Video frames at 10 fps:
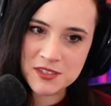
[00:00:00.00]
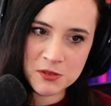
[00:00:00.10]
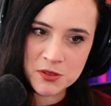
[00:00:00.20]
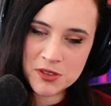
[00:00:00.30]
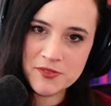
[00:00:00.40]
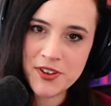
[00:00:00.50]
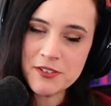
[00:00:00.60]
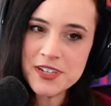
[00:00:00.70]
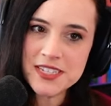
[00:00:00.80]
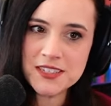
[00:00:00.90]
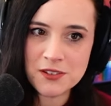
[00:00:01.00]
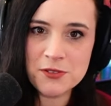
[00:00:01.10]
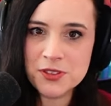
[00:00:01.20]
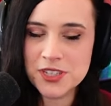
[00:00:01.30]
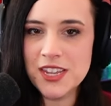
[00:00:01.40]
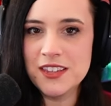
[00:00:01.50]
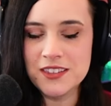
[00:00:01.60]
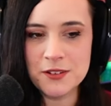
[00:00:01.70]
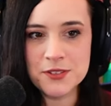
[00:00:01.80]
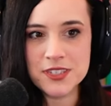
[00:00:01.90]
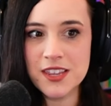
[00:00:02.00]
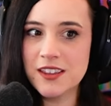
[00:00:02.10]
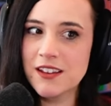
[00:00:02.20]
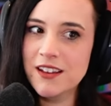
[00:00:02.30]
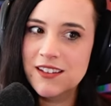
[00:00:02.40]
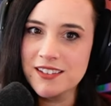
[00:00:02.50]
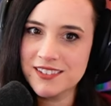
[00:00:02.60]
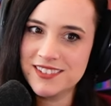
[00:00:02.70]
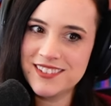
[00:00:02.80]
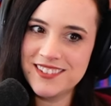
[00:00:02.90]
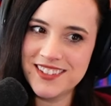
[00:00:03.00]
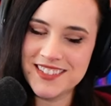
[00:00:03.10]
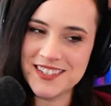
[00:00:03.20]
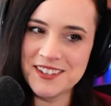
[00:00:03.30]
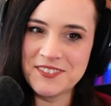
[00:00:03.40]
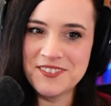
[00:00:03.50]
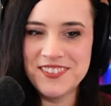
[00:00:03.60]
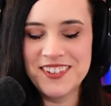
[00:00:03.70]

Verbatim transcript: very subtle thing that I was like, "Ah, it's him."